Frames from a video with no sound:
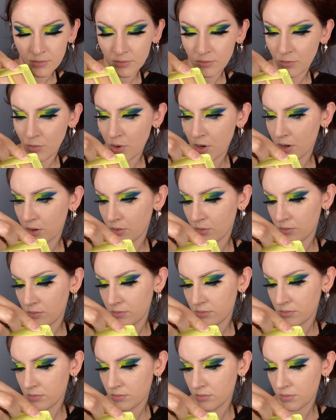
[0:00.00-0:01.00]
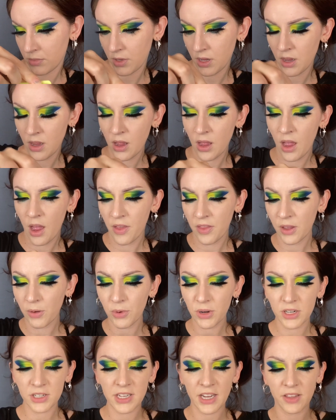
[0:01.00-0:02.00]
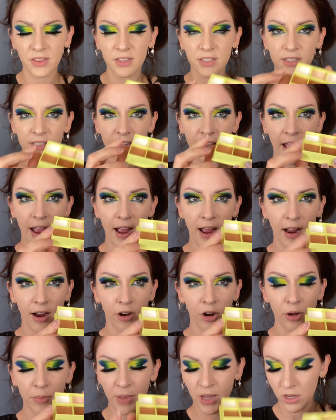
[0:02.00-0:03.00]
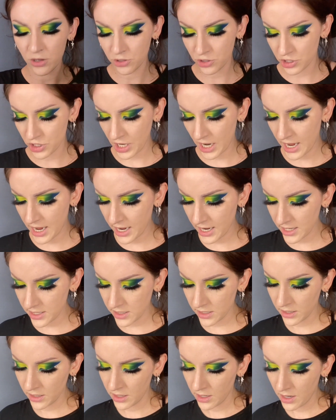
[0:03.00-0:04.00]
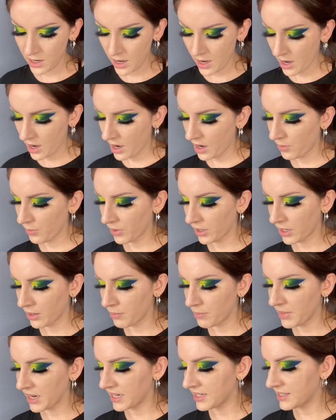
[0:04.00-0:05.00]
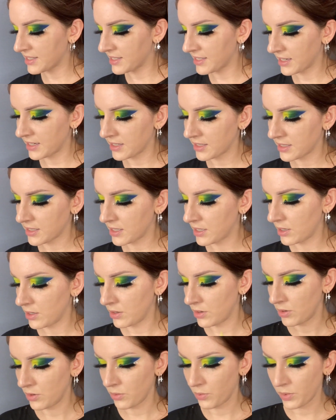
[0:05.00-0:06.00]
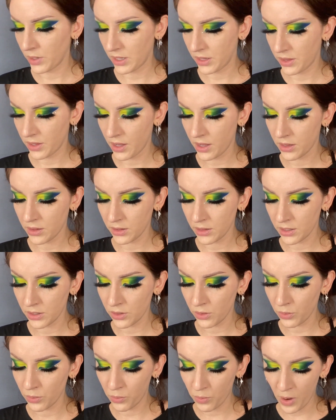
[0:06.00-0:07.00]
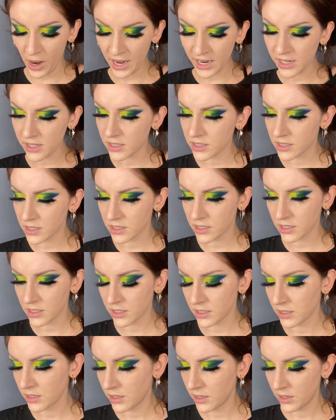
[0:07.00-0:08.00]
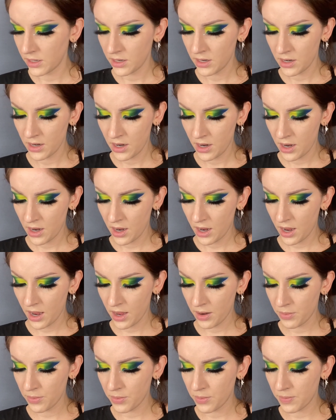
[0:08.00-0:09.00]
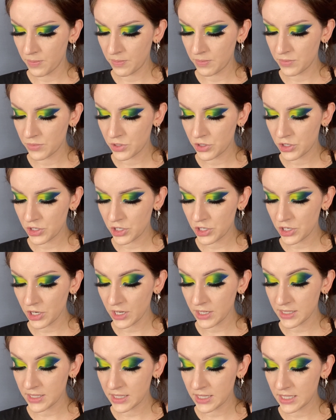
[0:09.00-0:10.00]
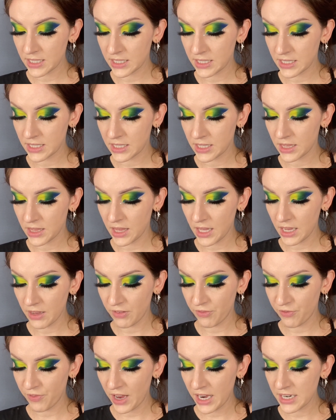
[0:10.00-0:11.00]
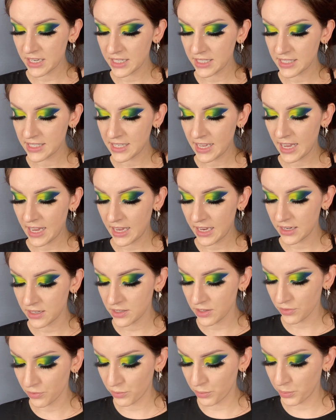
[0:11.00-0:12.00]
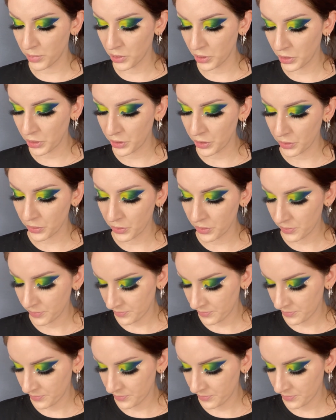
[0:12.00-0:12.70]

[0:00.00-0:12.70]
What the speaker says: Whoa. I think we're gonna take this caramel shade and we're gonna mix it with a little white and just the faintest hint of blue.